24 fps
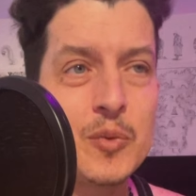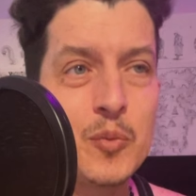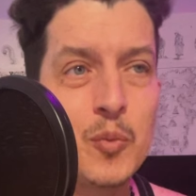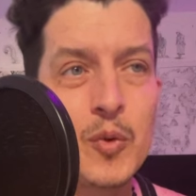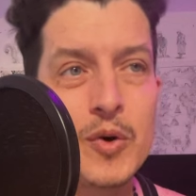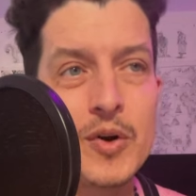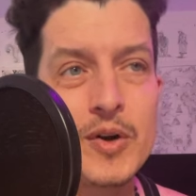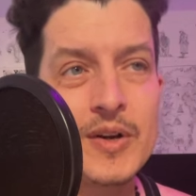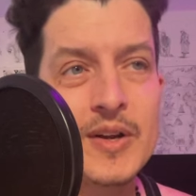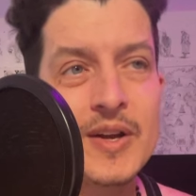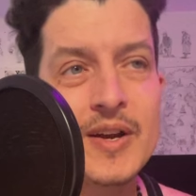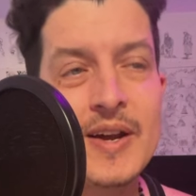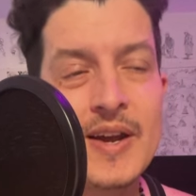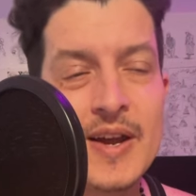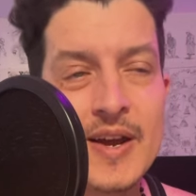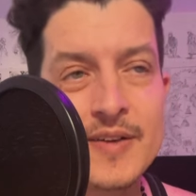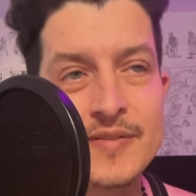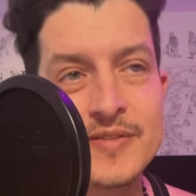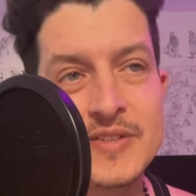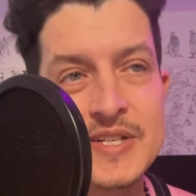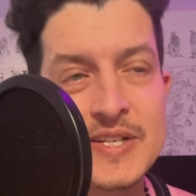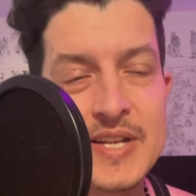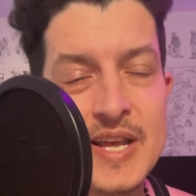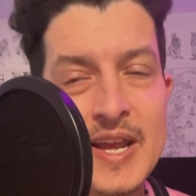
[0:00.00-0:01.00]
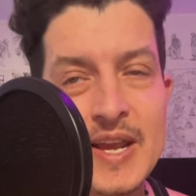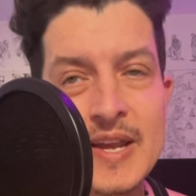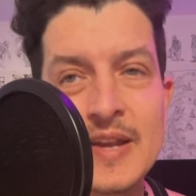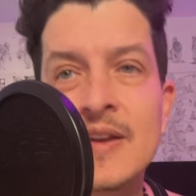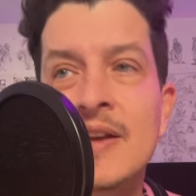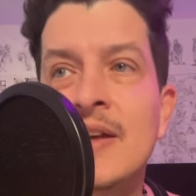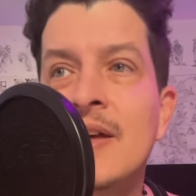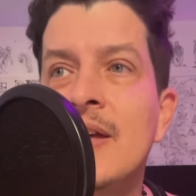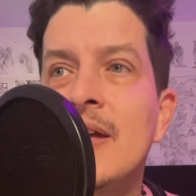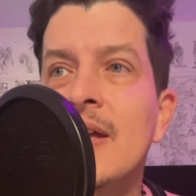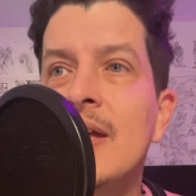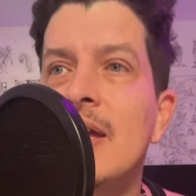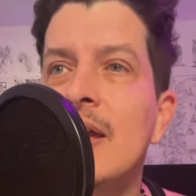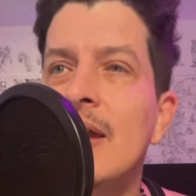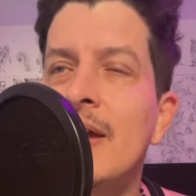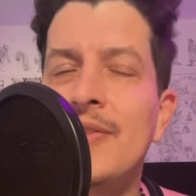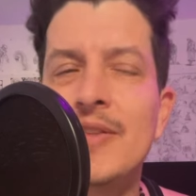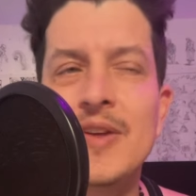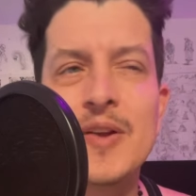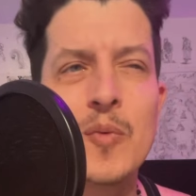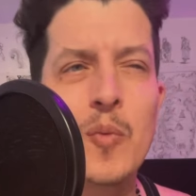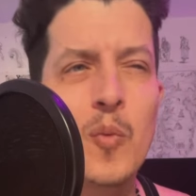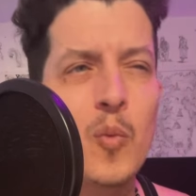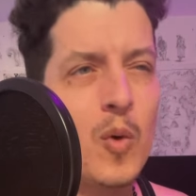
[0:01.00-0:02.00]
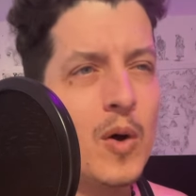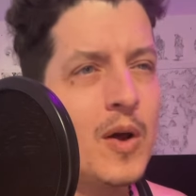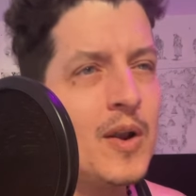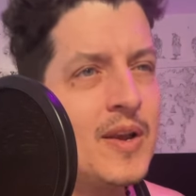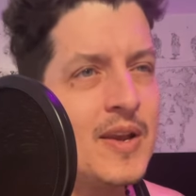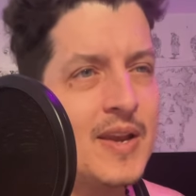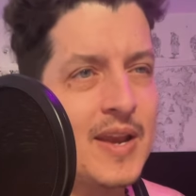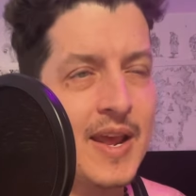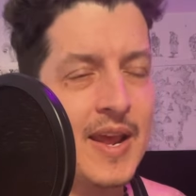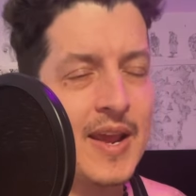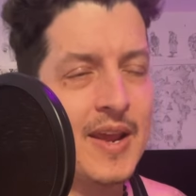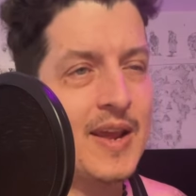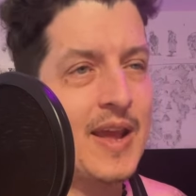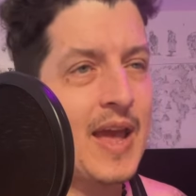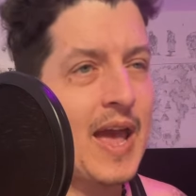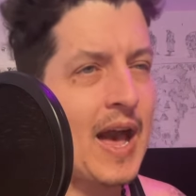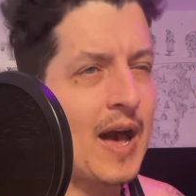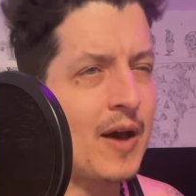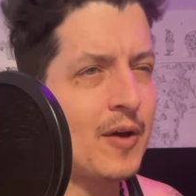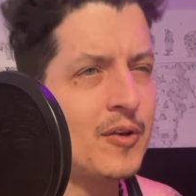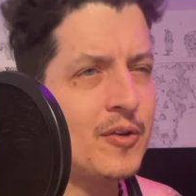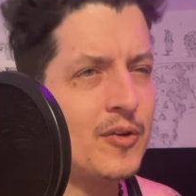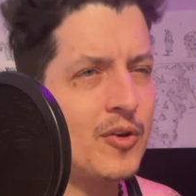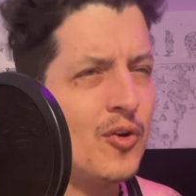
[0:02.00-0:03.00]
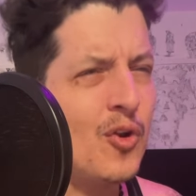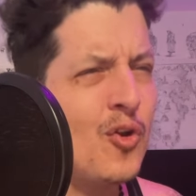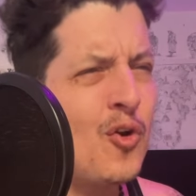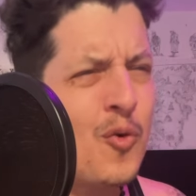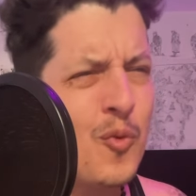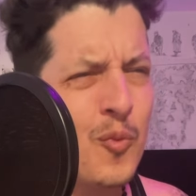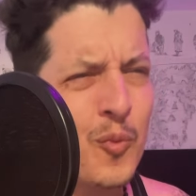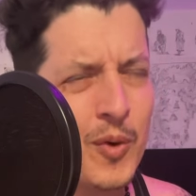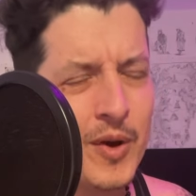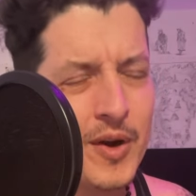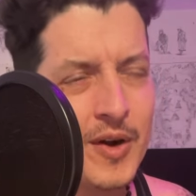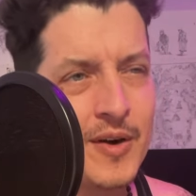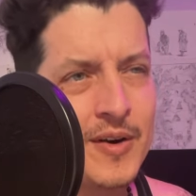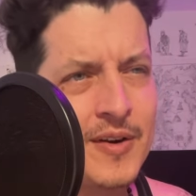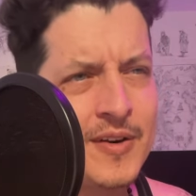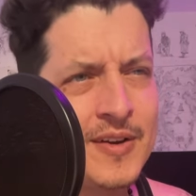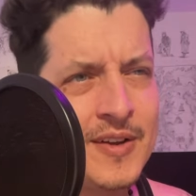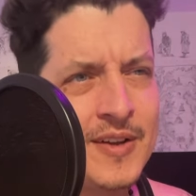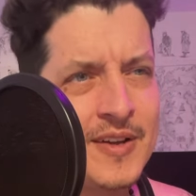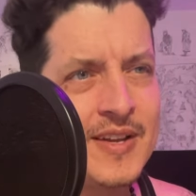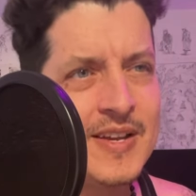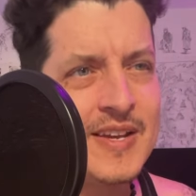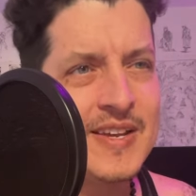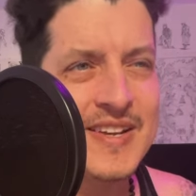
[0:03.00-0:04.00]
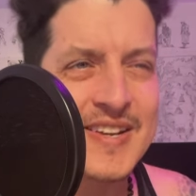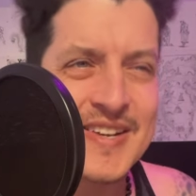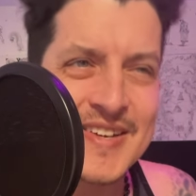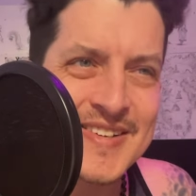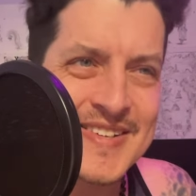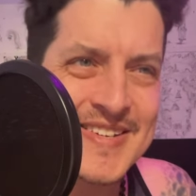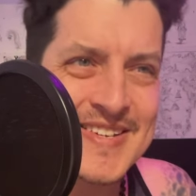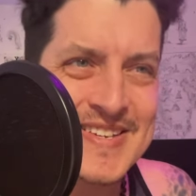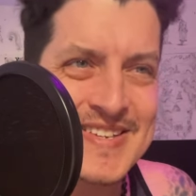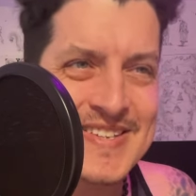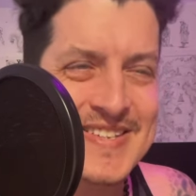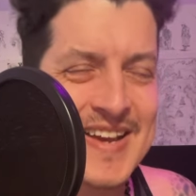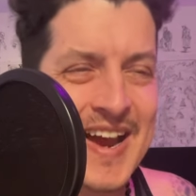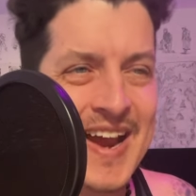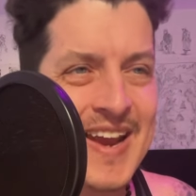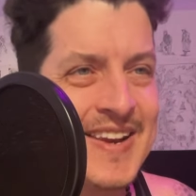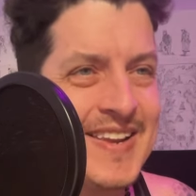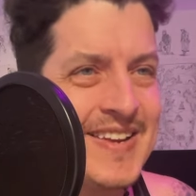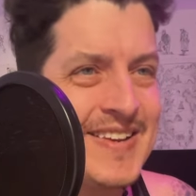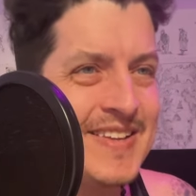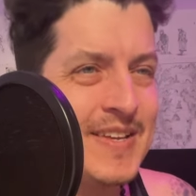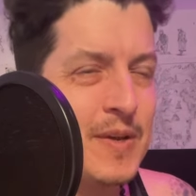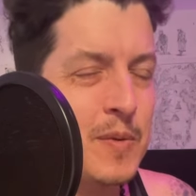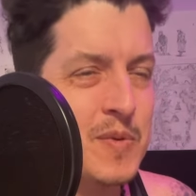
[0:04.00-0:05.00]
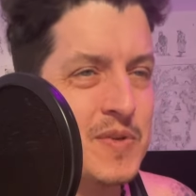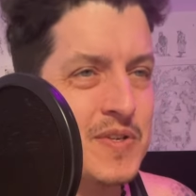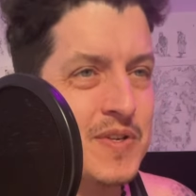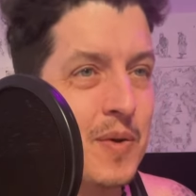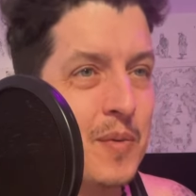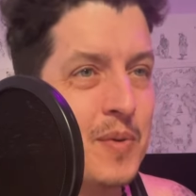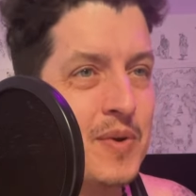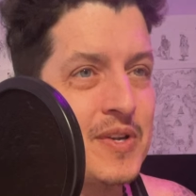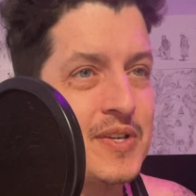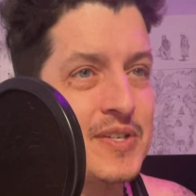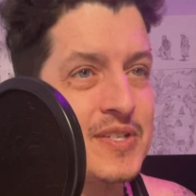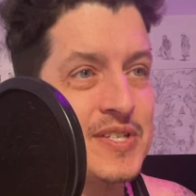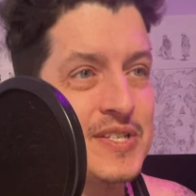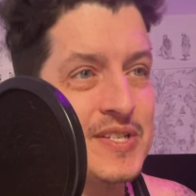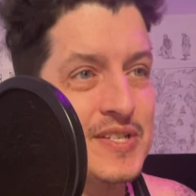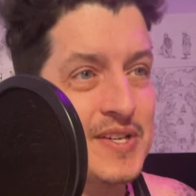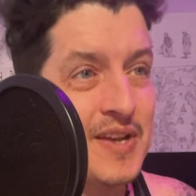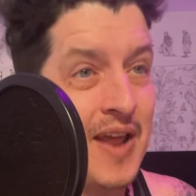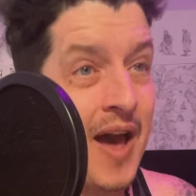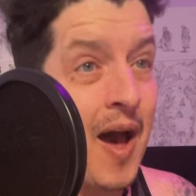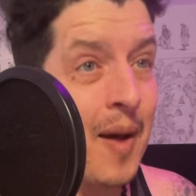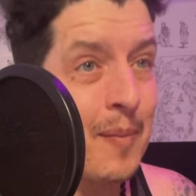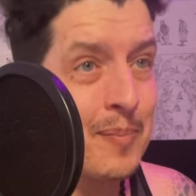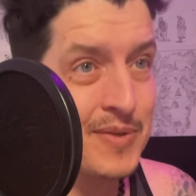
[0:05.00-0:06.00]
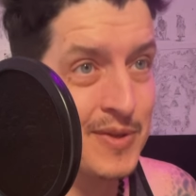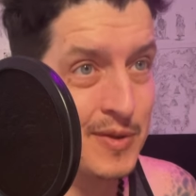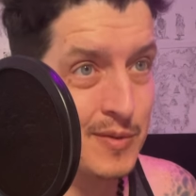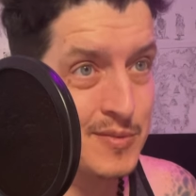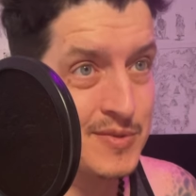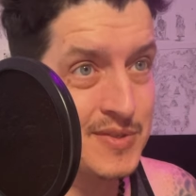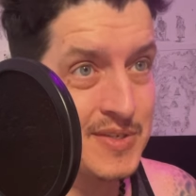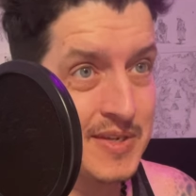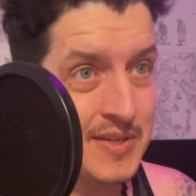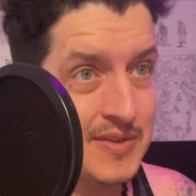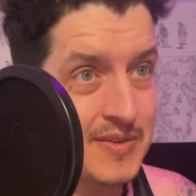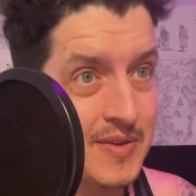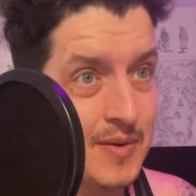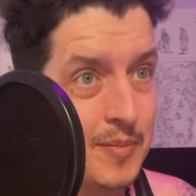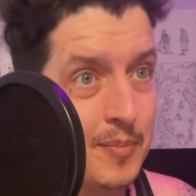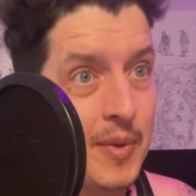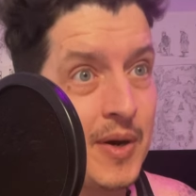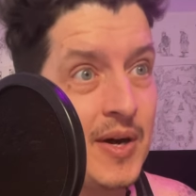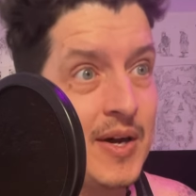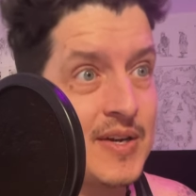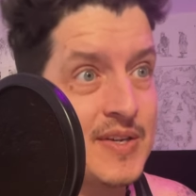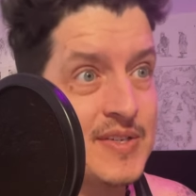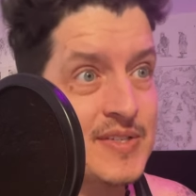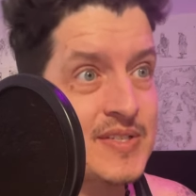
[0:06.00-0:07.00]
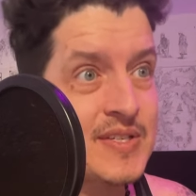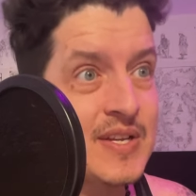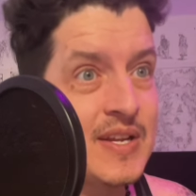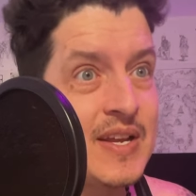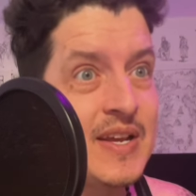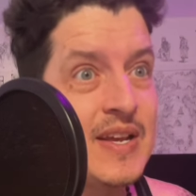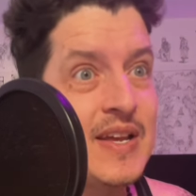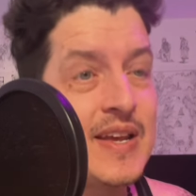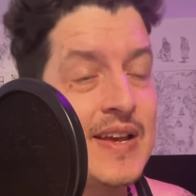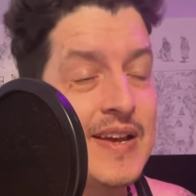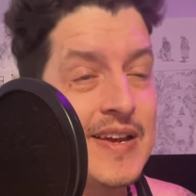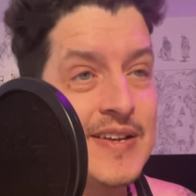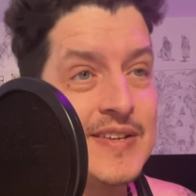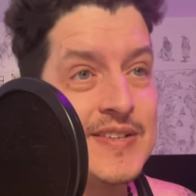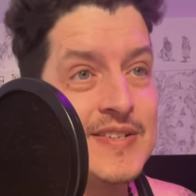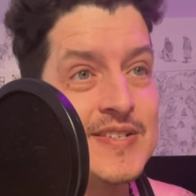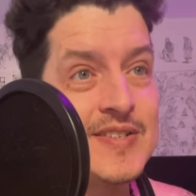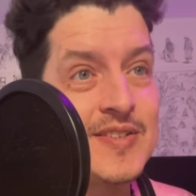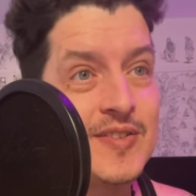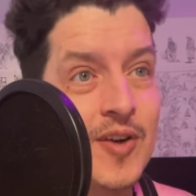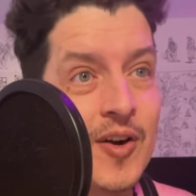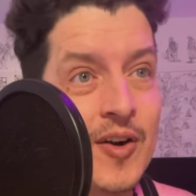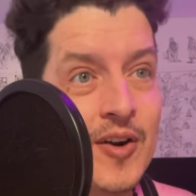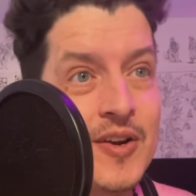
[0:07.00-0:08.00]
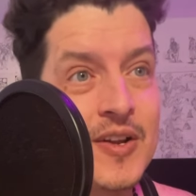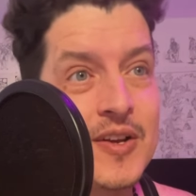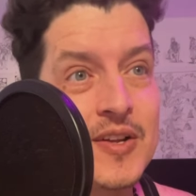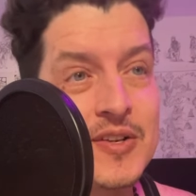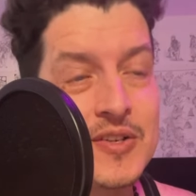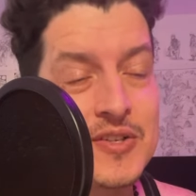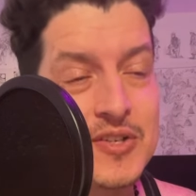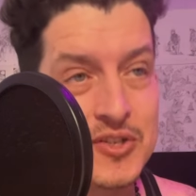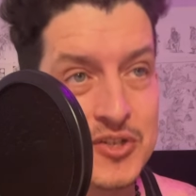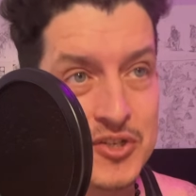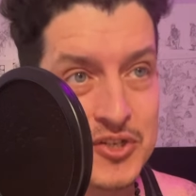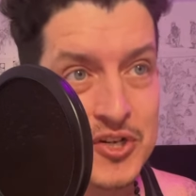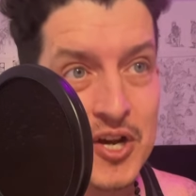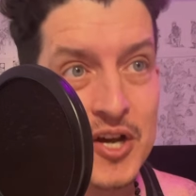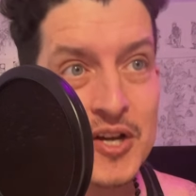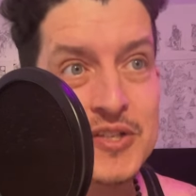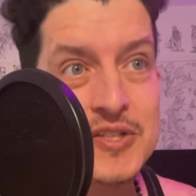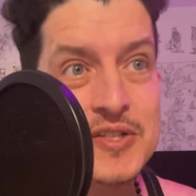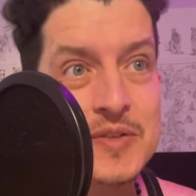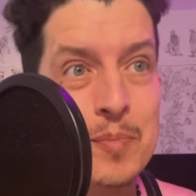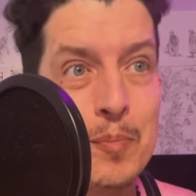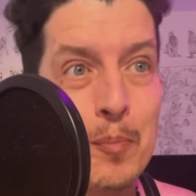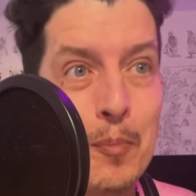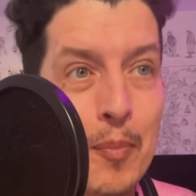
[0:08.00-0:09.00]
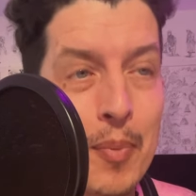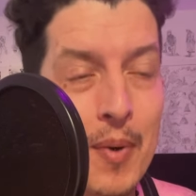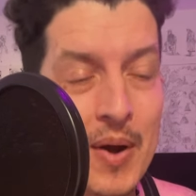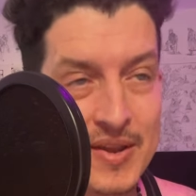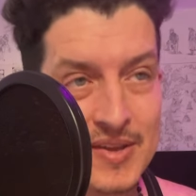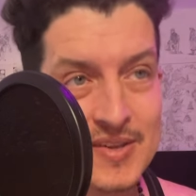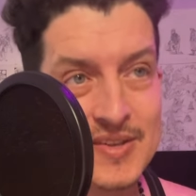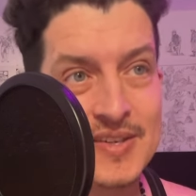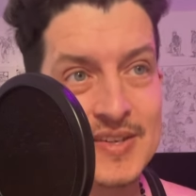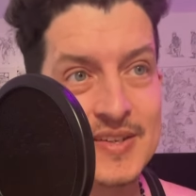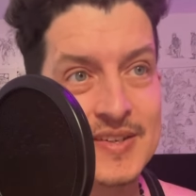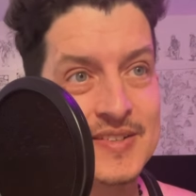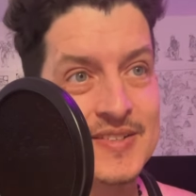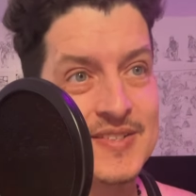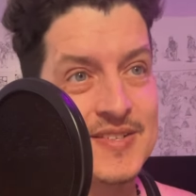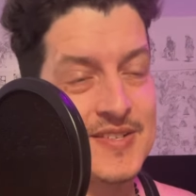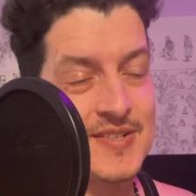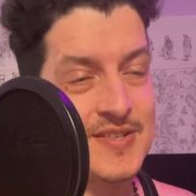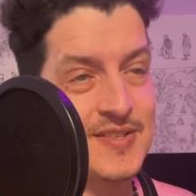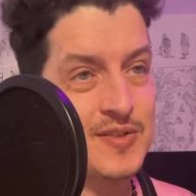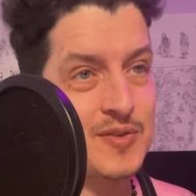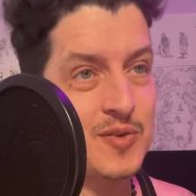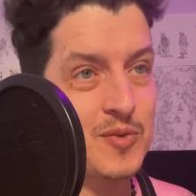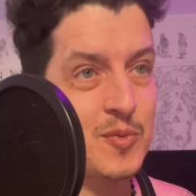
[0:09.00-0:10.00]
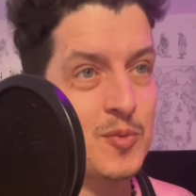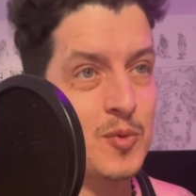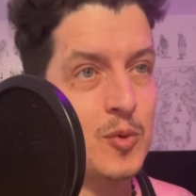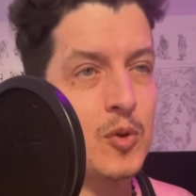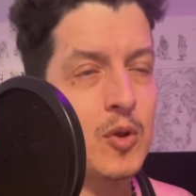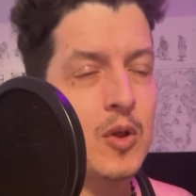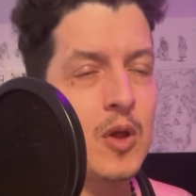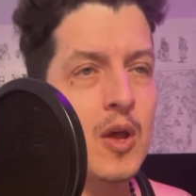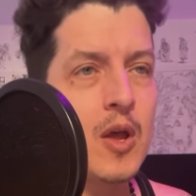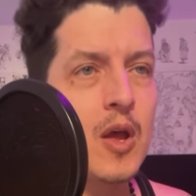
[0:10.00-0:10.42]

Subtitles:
work every day. And then one day, out of nowhere, he decided he was going to stop using the bus and start just biking to school.